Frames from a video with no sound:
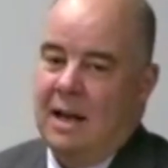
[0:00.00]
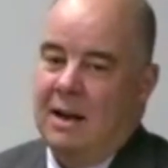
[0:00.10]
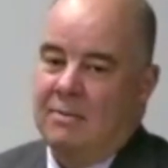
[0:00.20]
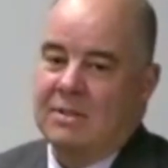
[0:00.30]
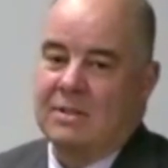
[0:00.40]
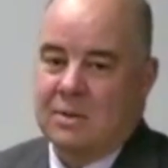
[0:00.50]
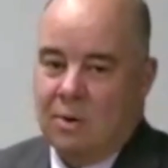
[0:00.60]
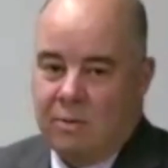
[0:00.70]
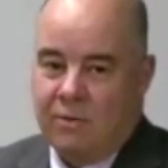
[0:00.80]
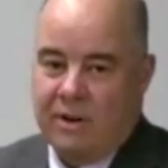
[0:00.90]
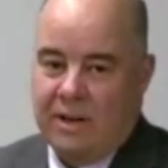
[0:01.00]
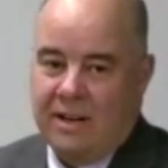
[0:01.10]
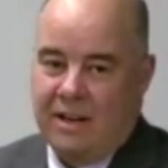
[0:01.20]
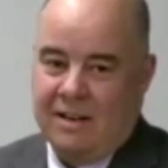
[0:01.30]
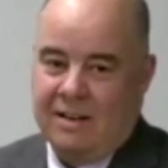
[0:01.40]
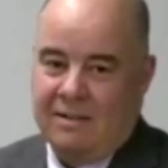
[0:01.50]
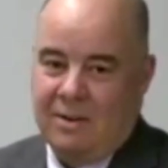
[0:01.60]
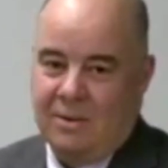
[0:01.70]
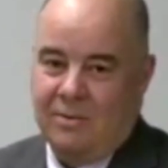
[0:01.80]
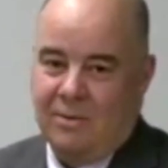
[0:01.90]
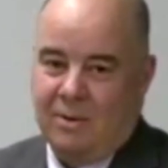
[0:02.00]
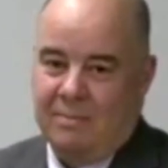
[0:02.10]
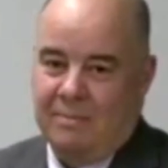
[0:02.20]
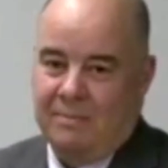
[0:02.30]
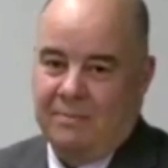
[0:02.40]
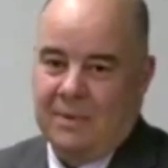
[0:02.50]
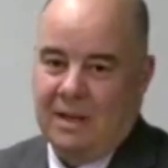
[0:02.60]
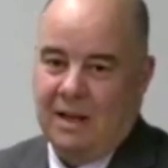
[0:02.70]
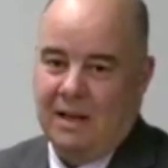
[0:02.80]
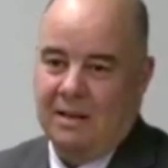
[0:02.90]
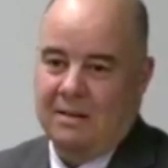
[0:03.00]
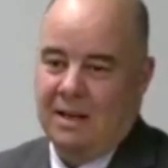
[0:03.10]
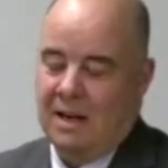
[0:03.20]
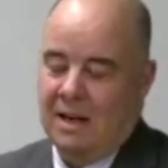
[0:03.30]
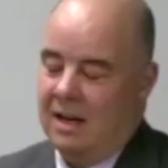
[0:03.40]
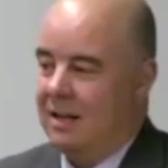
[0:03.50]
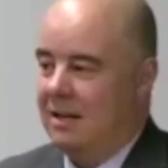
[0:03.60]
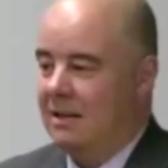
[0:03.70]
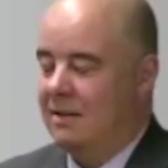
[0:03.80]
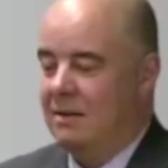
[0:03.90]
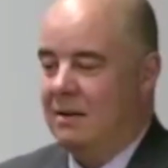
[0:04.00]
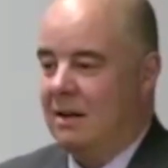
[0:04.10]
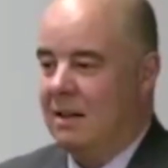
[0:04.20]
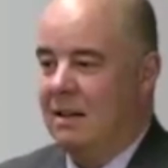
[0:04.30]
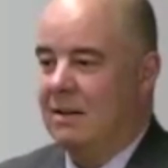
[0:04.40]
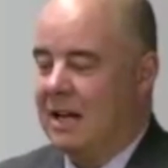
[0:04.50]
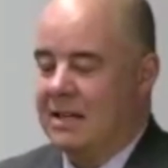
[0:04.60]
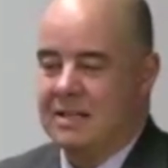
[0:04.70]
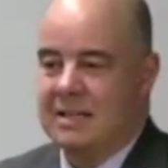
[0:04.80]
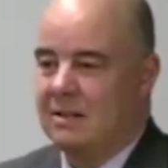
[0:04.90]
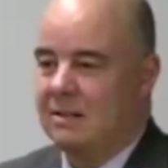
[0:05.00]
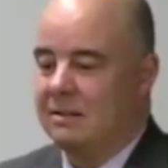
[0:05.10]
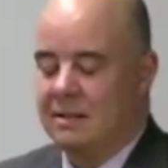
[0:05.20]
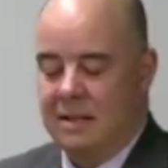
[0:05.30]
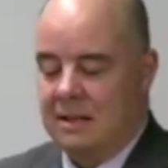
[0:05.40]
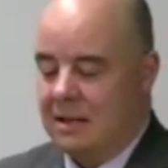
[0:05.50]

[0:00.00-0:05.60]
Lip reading: I was so free in a uniform, and I excelled.